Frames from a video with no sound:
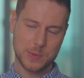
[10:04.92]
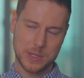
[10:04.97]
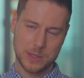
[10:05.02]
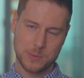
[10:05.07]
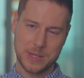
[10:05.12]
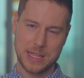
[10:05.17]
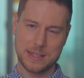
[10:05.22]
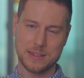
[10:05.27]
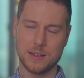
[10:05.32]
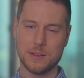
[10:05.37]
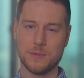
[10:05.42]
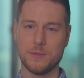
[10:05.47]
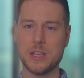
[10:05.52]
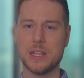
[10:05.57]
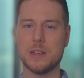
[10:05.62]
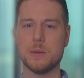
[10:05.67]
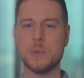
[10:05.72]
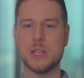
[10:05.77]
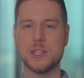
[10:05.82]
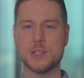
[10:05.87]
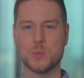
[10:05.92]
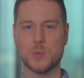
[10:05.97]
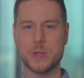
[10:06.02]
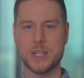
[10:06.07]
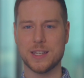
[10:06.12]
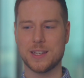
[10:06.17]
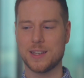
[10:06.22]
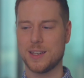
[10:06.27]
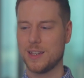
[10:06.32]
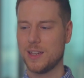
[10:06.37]
week we had the Vietnamese
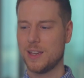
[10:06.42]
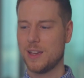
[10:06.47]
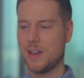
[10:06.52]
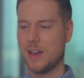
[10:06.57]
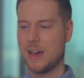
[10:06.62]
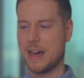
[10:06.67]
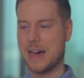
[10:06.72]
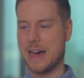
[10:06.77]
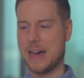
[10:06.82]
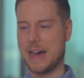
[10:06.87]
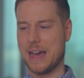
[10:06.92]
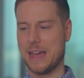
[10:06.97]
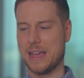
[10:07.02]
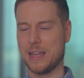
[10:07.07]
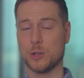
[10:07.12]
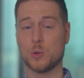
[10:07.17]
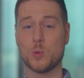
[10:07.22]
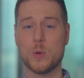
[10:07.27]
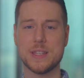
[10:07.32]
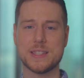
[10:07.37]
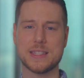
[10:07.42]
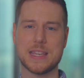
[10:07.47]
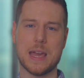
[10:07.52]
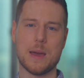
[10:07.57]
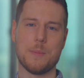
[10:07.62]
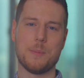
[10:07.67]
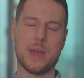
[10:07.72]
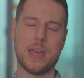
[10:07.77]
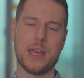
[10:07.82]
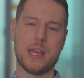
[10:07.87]
week and quiz
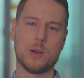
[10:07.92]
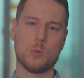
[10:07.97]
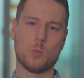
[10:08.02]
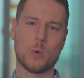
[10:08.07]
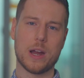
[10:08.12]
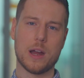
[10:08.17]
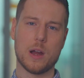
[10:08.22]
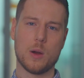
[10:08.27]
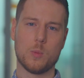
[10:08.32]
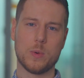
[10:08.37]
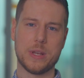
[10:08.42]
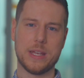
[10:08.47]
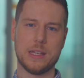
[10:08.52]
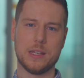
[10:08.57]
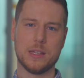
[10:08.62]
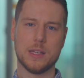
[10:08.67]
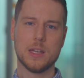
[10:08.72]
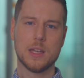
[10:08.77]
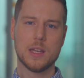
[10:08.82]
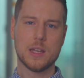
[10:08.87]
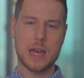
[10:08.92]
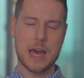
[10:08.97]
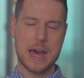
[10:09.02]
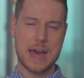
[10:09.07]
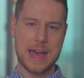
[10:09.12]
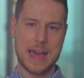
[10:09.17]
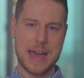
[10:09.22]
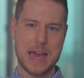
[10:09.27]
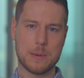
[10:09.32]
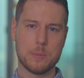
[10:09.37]
campaign, where we
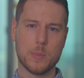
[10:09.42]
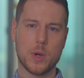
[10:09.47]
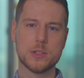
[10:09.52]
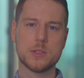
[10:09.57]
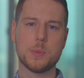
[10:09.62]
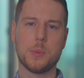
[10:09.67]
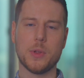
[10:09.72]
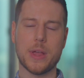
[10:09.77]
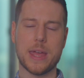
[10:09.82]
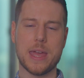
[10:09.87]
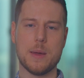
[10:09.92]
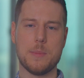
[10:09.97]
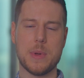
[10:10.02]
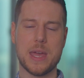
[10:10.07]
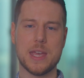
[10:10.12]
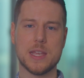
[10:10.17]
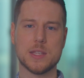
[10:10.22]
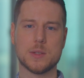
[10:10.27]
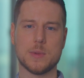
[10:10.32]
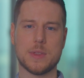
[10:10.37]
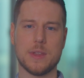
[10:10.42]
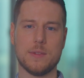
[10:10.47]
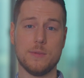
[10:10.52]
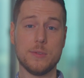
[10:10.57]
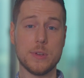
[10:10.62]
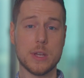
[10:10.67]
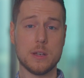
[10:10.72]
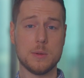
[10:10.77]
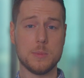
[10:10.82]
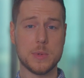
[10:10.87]
had multiple AMAs within
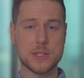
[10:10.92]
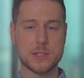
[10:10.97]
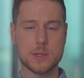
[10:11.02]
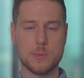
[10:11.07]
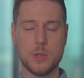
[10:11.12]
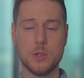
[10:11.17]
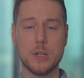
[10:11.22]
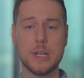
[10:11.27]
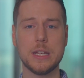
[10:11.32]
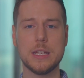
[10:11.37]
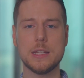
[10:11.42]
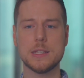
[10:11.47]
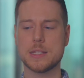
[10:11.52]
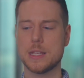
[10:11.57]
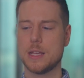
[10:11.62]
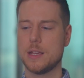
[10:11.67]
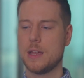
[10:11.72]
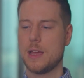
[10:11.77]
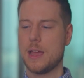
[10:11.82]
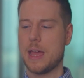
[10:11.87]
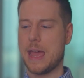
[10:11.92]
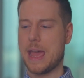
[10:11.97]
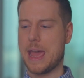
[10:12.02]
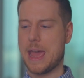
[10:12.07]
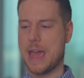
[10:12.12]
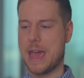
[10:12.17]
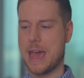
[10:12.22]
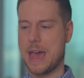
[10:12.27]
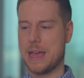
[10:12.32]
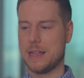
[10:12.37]
Vietnamese communities
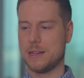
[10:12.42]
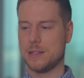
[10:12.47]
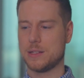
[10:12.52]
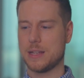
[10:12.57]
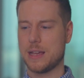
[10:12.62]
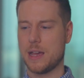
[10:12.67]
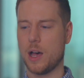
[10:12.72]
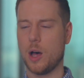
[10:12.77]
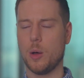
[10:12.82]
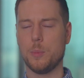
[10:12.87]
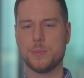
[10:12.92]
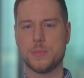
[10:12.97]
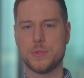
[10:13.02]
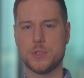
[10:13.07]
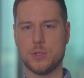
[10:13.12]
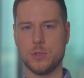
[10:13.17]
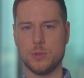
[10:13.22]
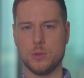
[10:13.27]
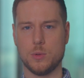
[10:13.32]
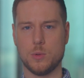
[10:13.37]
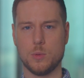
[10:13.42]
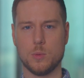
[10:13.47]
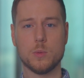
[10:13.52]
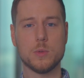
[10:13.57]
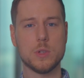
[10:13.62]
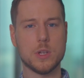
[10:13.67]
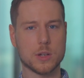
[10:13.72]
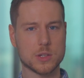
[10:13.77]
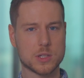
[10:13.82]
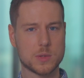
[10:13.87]
and helped to
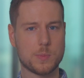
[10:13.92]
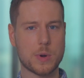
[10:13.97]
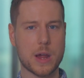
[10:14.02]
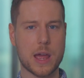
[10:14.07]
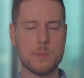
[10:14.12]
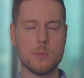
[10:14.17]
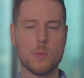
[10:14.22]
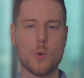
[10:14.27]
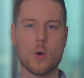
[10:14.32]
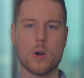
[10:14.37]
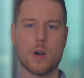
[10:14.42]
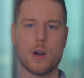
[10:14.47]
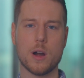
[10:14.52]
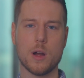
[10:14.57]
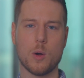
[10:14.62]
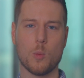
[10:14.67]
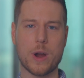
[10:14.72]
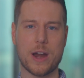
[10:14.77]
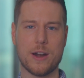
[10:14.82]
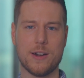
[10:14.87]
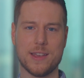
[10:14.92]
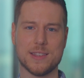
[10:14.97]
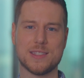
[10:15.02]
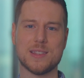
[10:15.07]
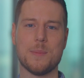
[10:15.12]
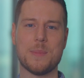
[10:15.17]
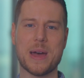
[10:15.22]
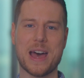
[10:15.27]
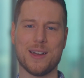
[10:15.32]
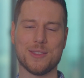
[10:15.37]
spread more awareness
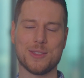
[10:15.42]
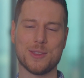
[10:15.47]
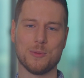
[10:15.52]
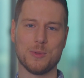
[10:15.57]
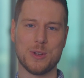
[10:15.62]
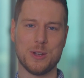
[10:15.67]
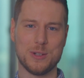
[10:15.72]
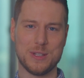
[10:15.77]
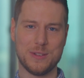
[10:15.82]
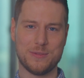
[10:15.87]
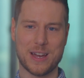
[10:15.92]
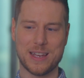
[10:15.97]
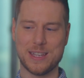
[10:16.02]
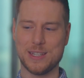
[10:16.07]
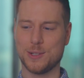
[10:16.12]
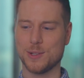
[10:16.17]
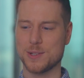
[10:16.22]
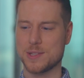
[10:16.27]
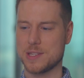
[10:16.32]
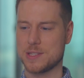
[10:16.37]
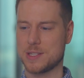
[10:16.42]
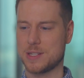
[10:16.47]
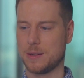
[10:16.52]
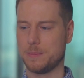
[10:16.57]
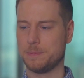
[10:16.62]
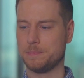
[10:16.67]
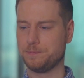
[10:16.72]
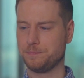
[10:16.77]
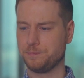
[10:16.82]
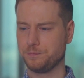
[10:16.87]
about the RioDeFi ecosystem.